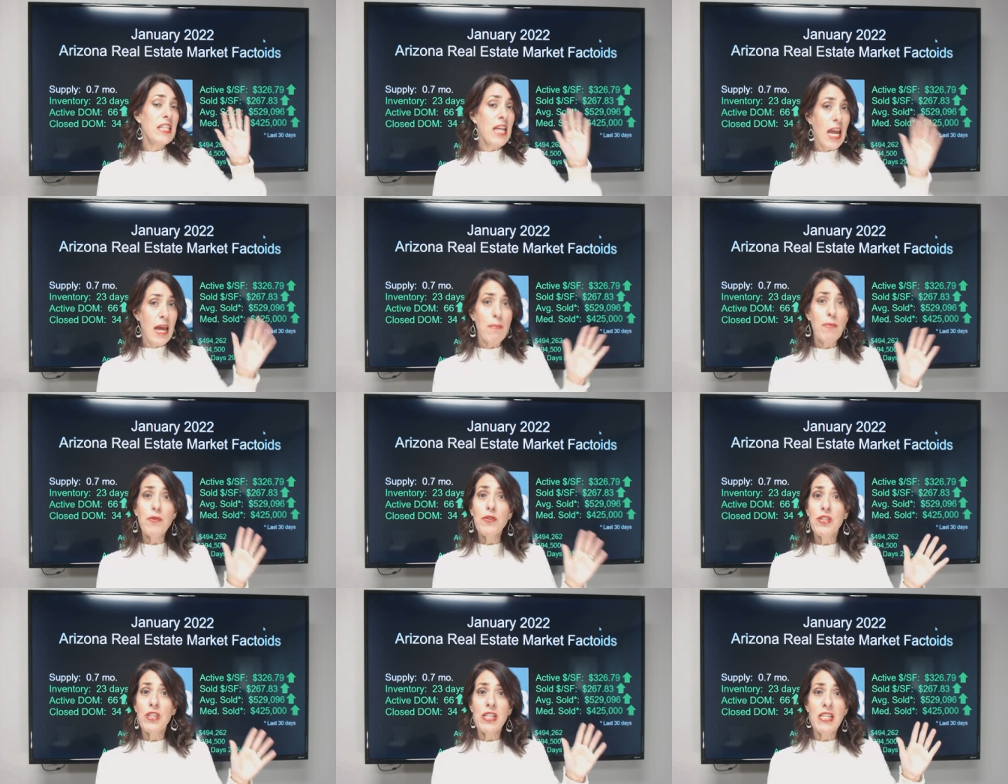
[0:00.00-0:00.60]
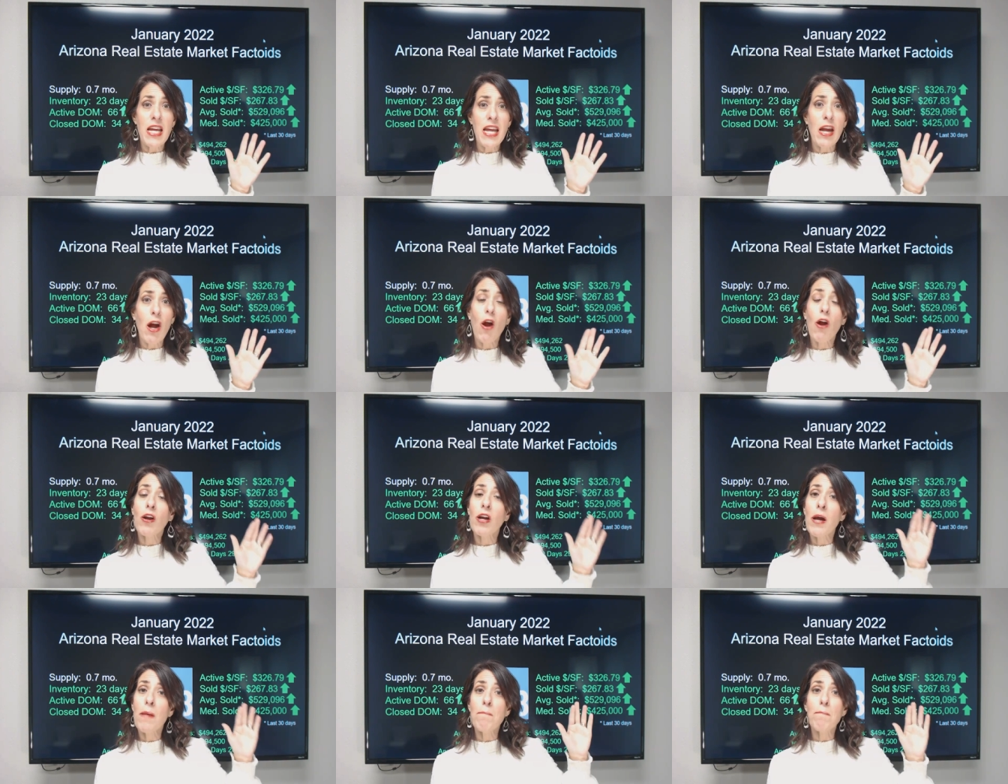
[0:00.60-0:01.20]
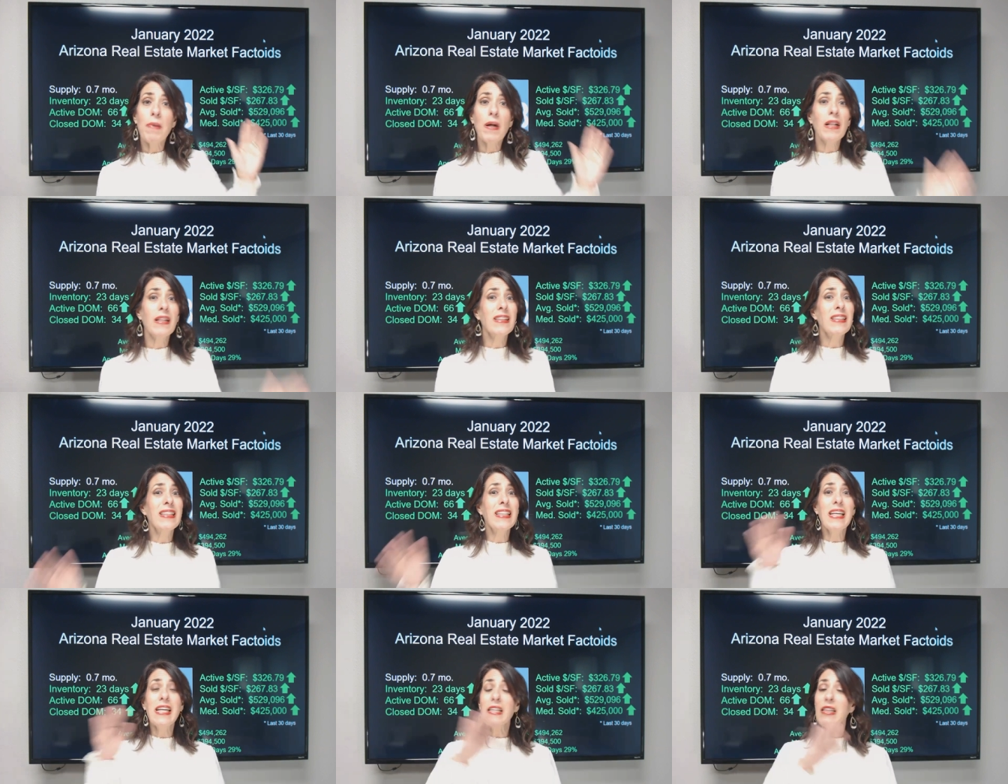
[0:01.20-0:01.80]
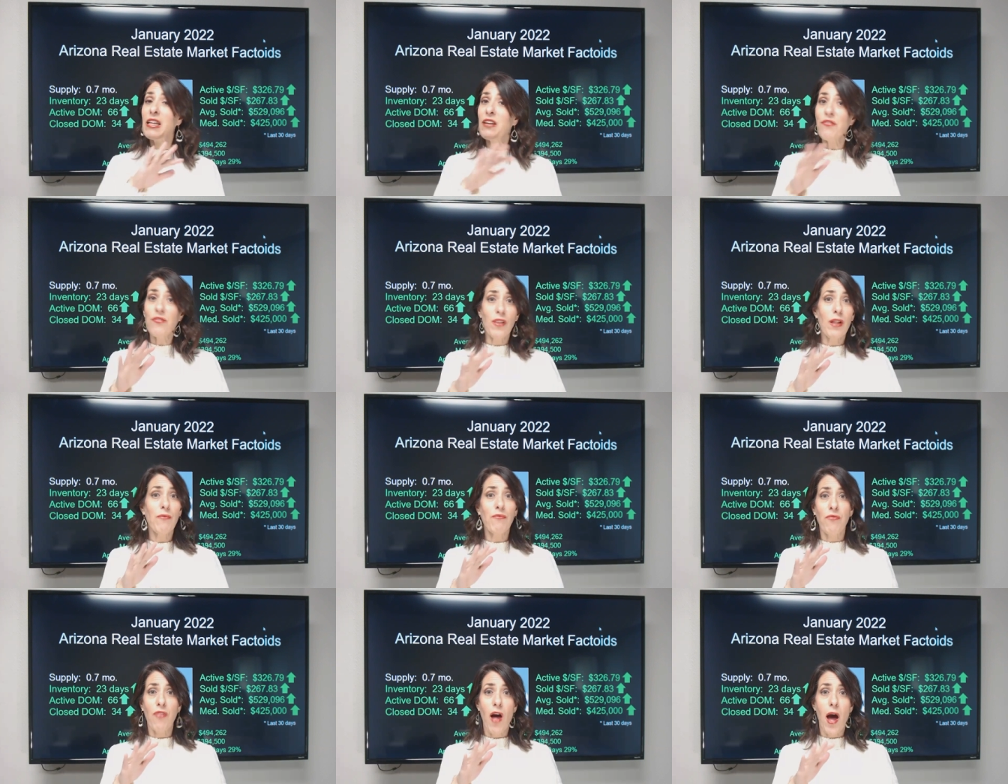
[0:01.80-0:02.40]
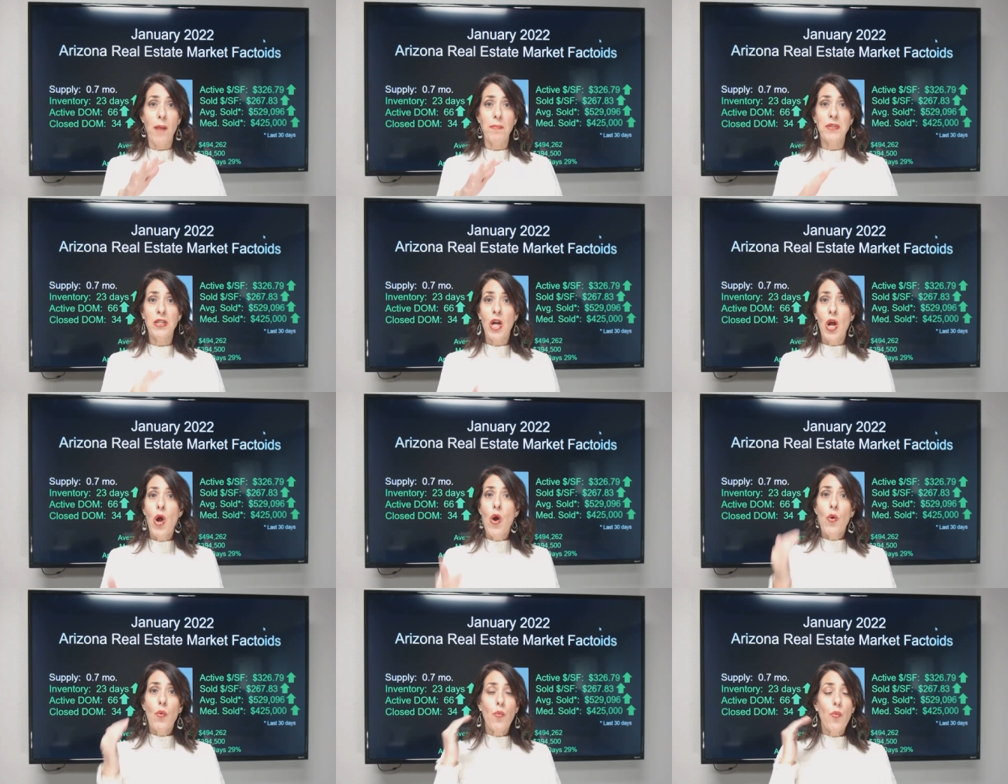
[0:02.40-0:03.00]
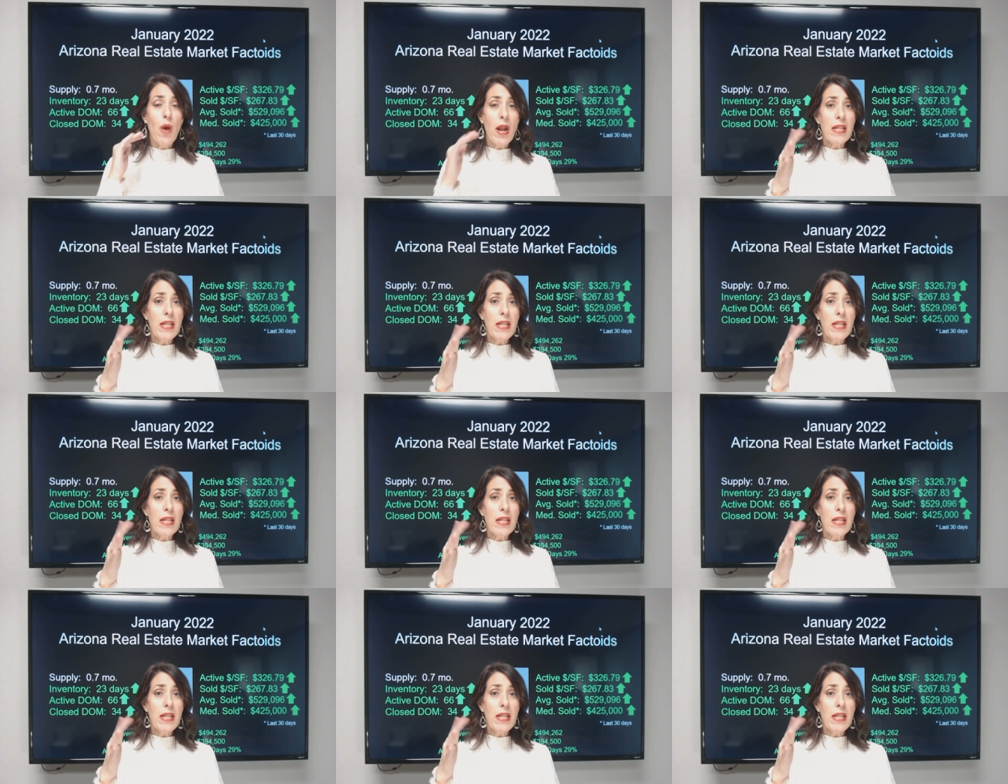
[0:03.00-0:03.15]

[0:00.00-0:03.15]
The tables today are completely flip-flopped.